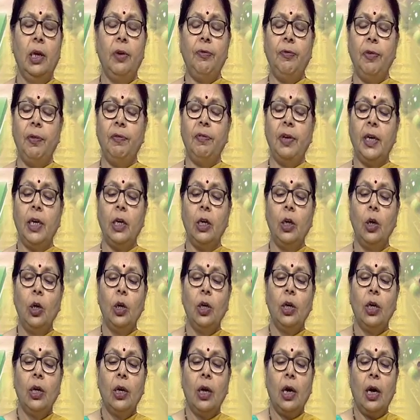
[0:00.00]
If you will
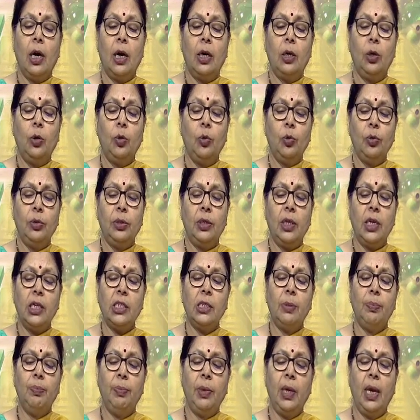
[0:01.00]
do
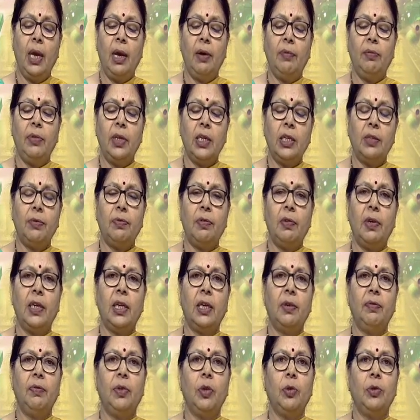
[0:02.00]
this, behave this, we
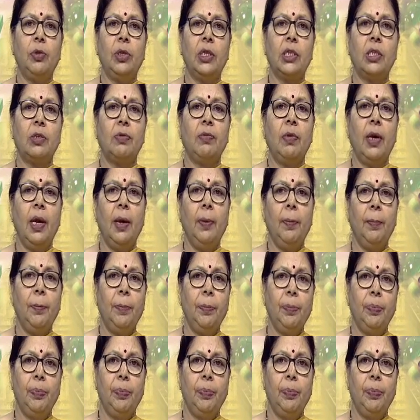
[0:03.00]
will give you this way.